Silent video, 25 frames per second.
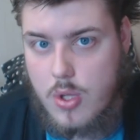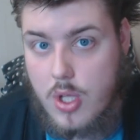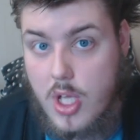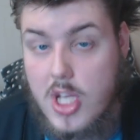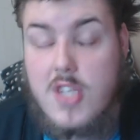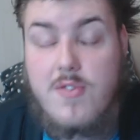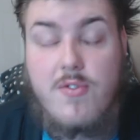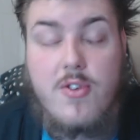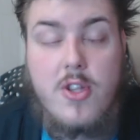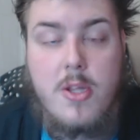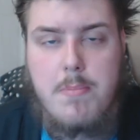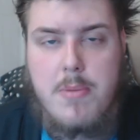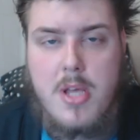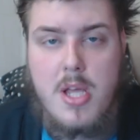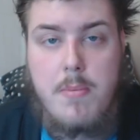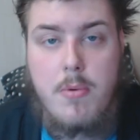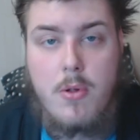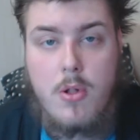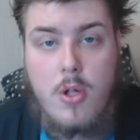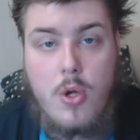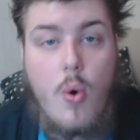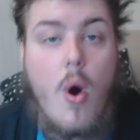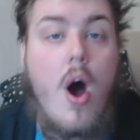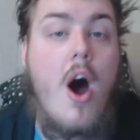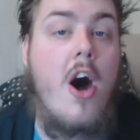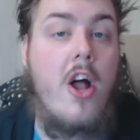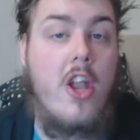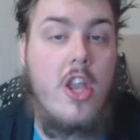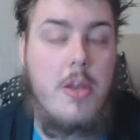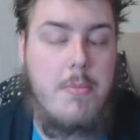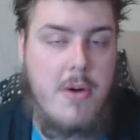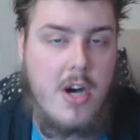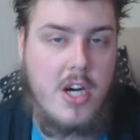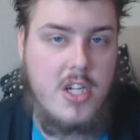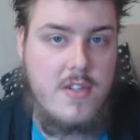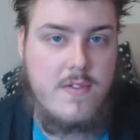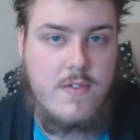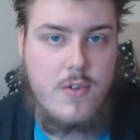It's for the people who aren't
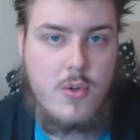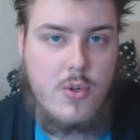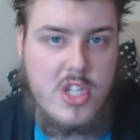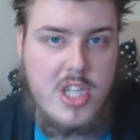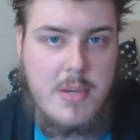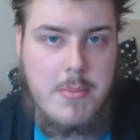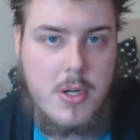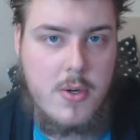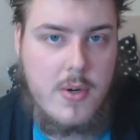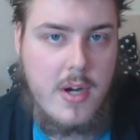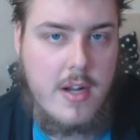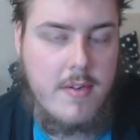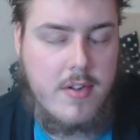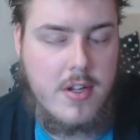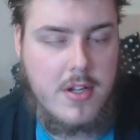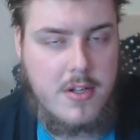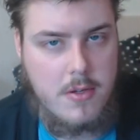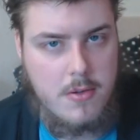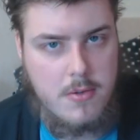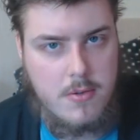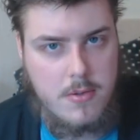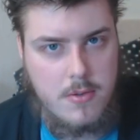part of your demographic.